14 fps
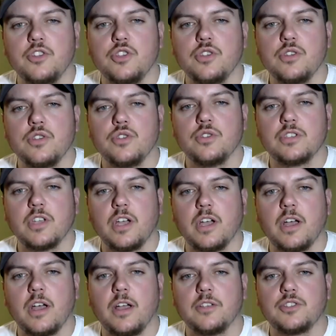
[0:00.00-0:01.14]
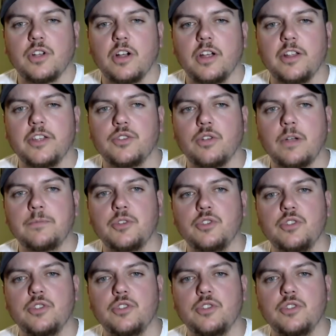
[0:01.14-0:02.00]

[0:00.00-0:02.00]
Do you use, sorry to interrupt you,